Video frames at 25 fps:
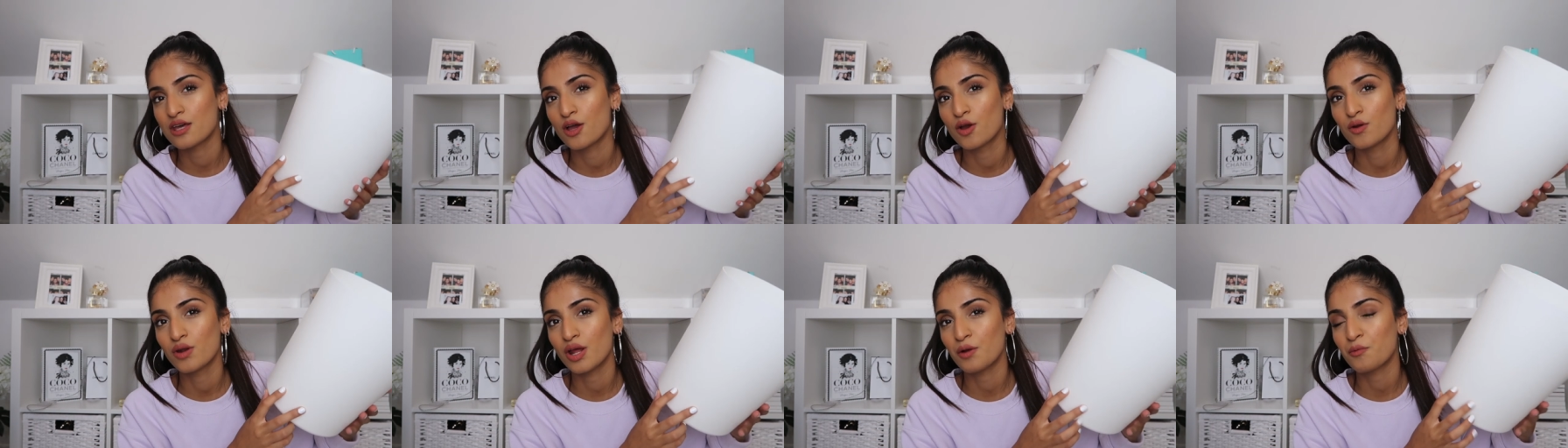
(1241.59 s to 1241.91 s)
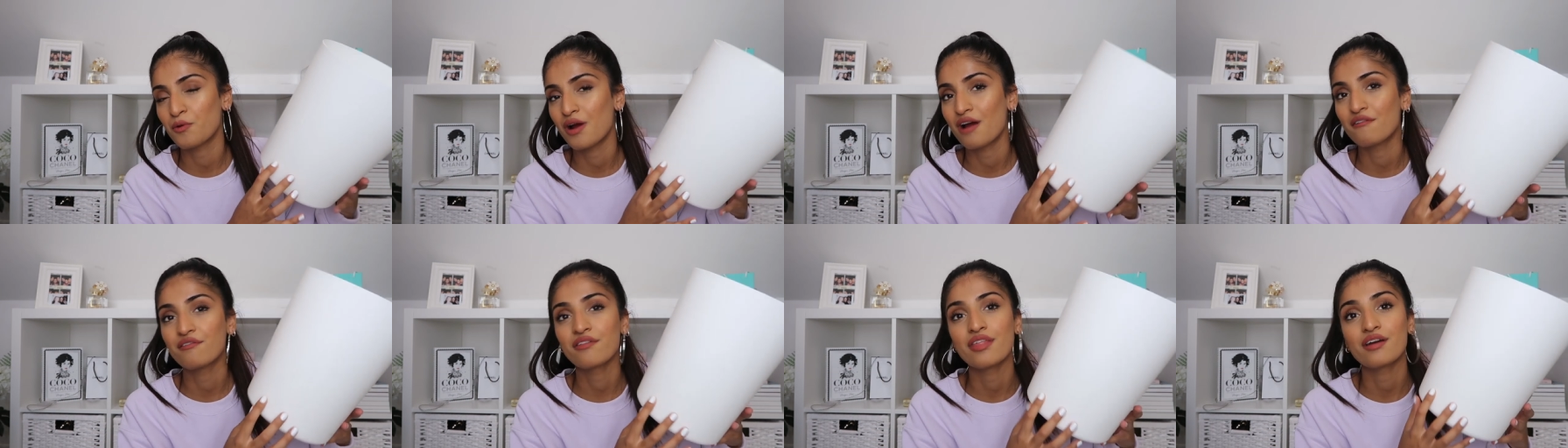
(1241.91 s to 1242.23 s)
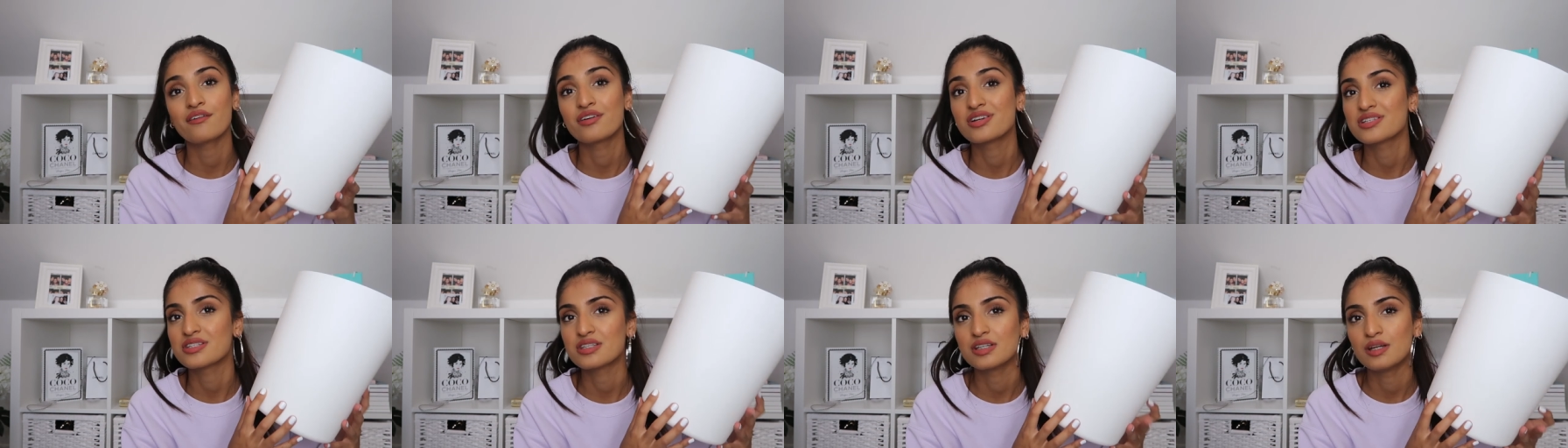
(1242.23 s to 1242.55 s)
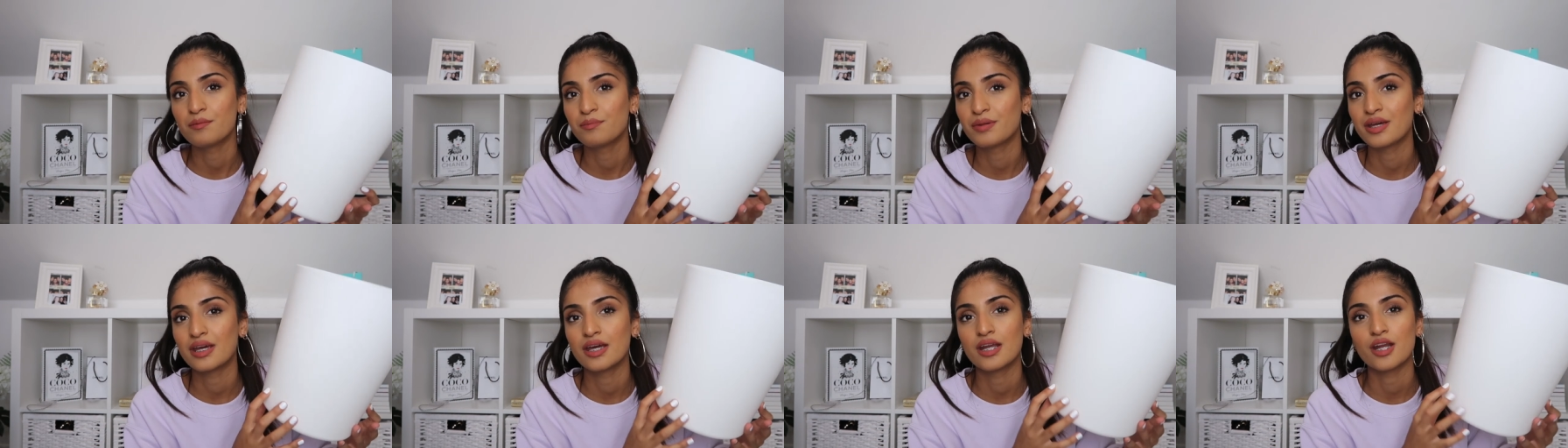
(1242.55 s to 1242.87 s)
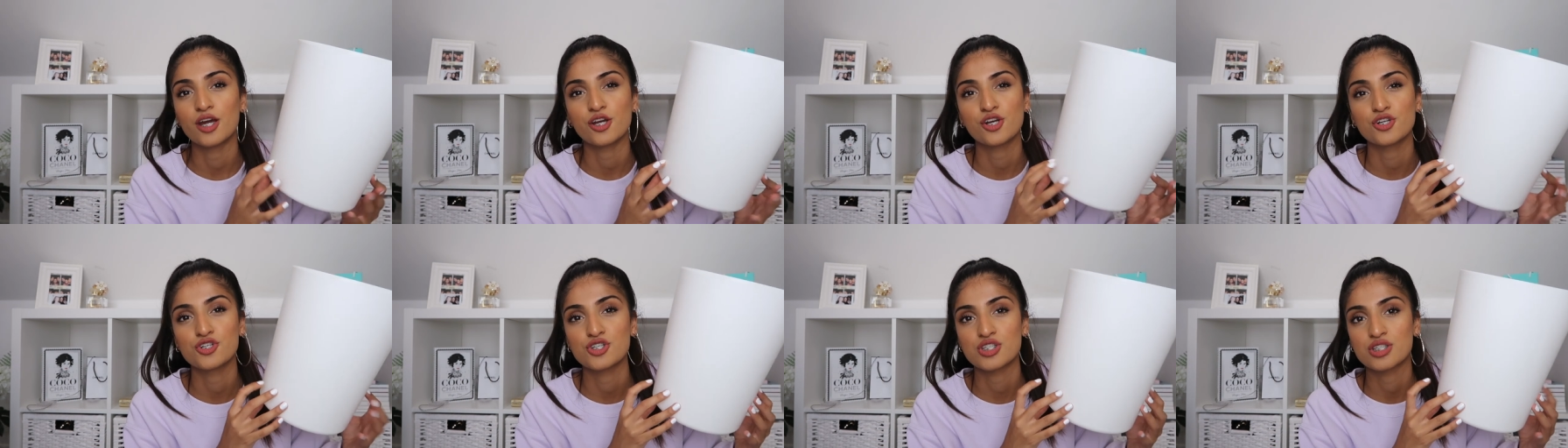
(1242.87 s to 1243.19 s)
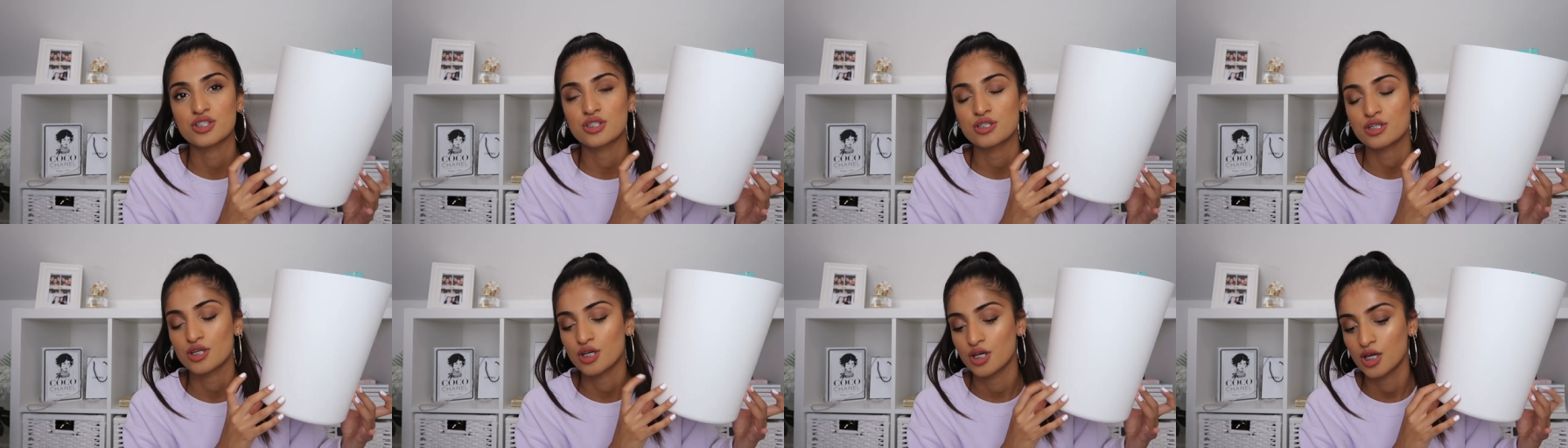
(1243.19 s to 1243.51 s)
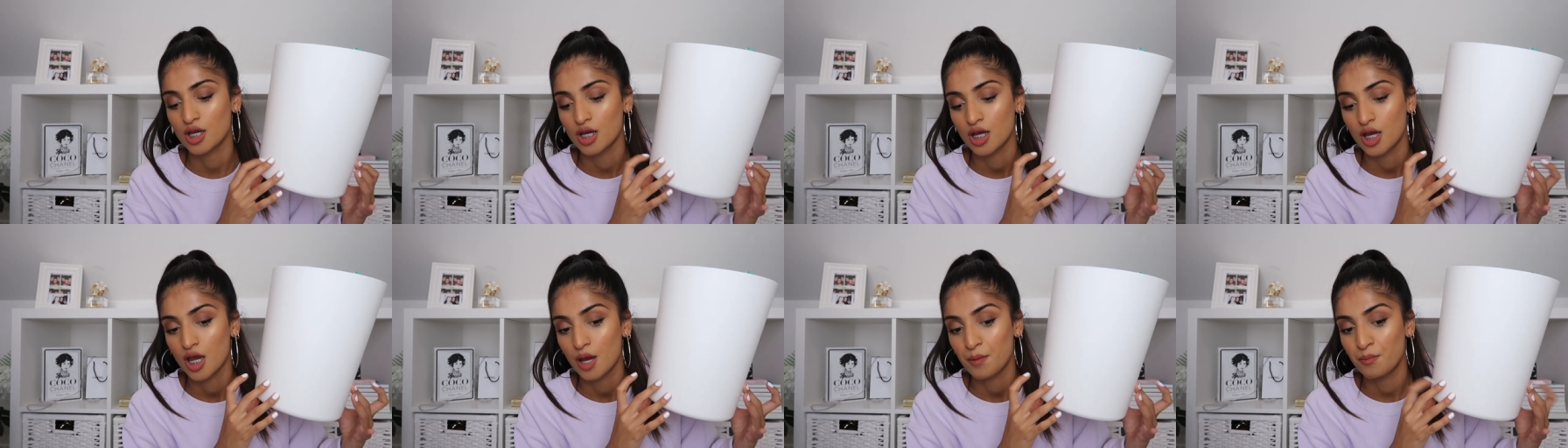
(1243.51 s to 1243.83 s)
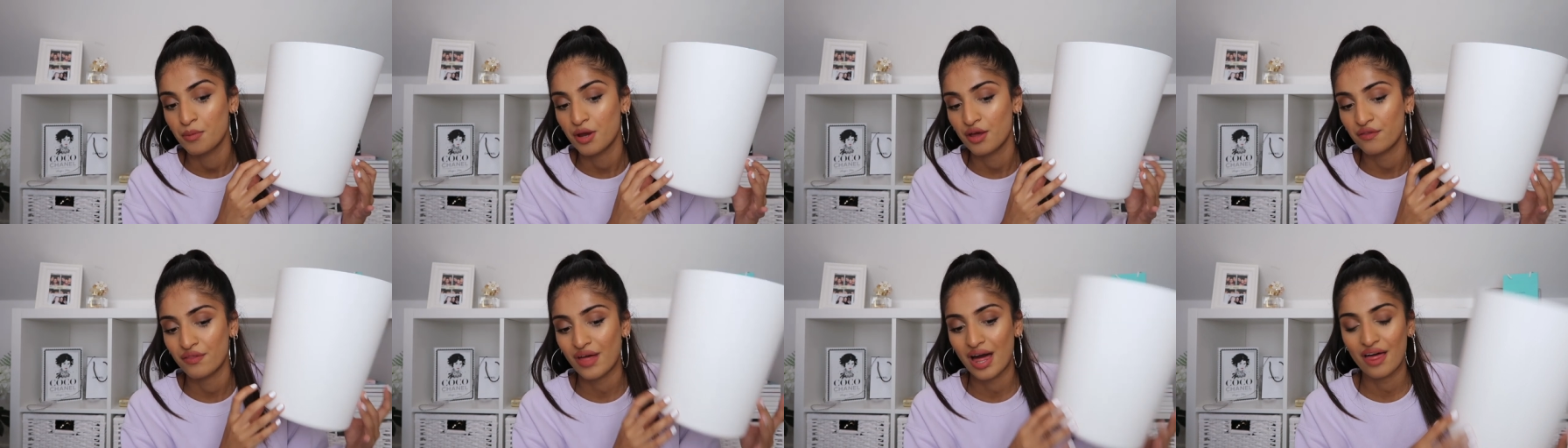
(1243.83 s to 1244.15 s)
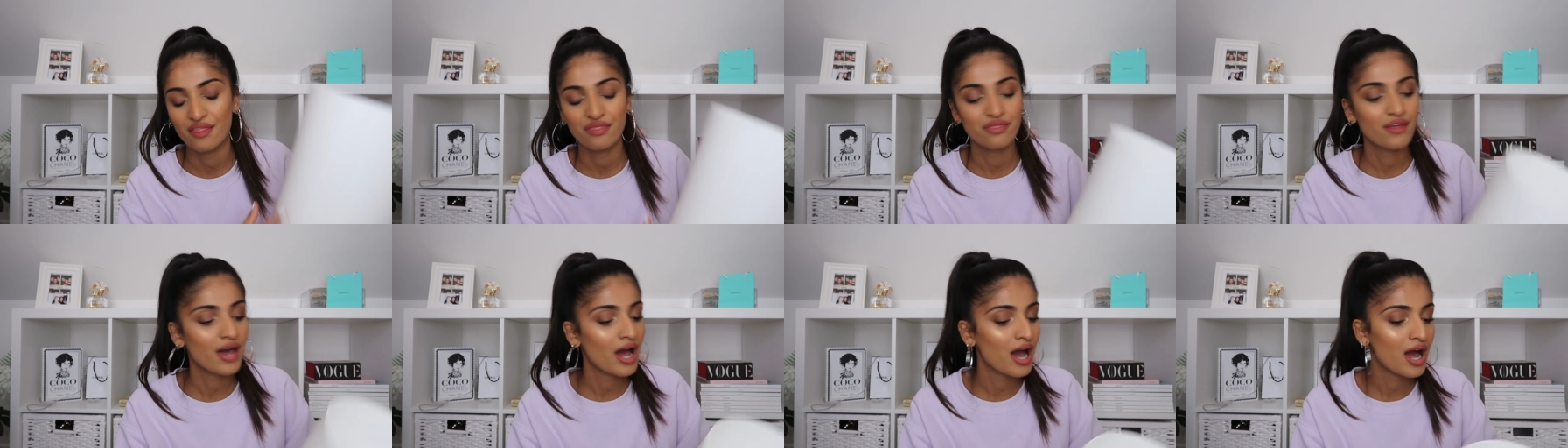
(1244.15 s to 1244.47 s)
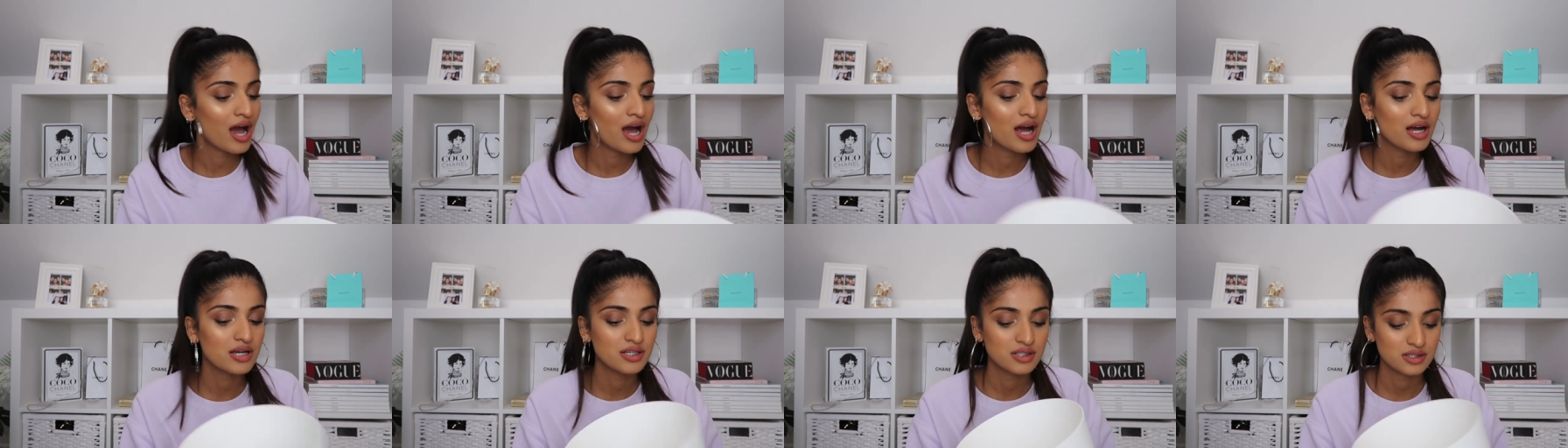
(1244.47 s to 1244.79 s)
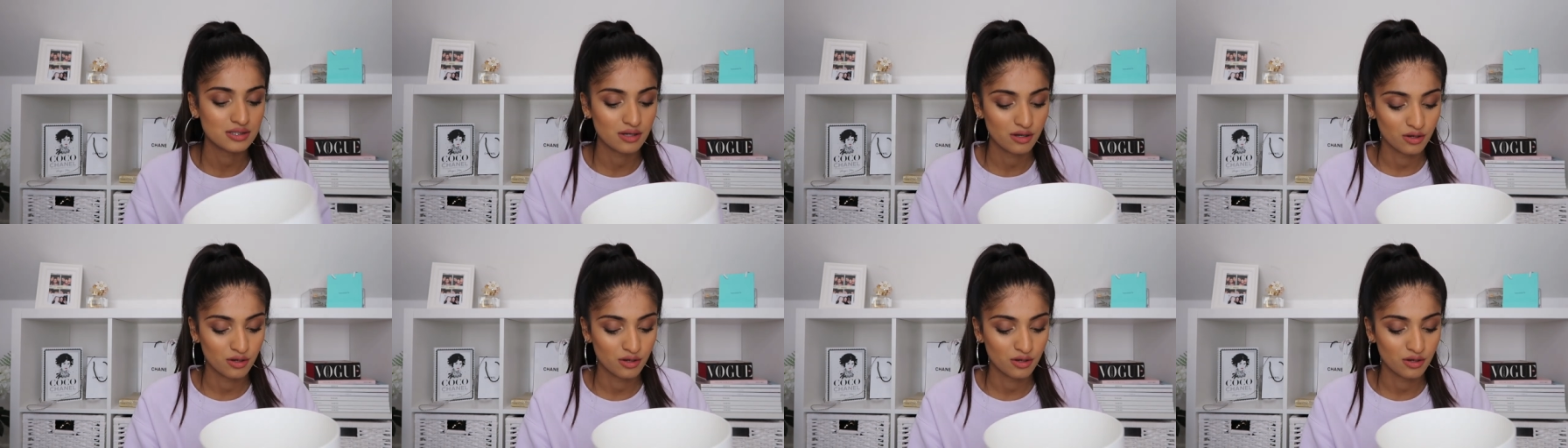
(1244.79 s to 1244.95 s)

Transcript: So like wherever there isn't a bin, I could just put that there.